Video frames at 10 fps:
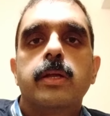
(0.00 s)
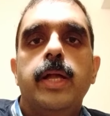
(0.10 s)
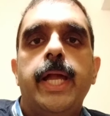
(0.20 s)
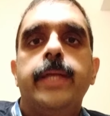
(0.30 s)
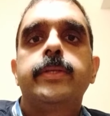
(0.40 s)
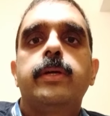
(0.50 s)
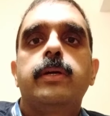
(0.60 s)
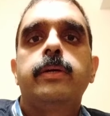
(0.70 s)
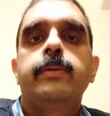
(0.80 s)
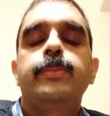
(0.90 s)
and
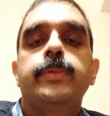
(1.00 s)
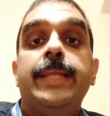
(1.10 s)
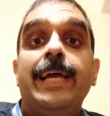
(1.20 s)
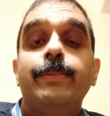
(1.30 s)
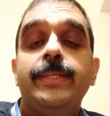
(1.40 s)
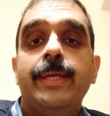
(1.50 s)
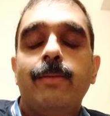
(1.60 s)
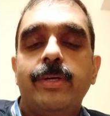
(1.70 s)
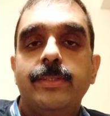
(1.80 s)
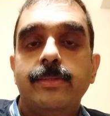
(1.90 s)
diabetic
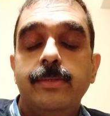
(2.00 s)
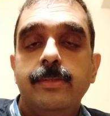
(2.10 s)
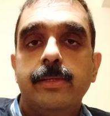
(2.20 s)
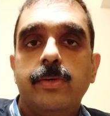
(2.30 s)
emergencies and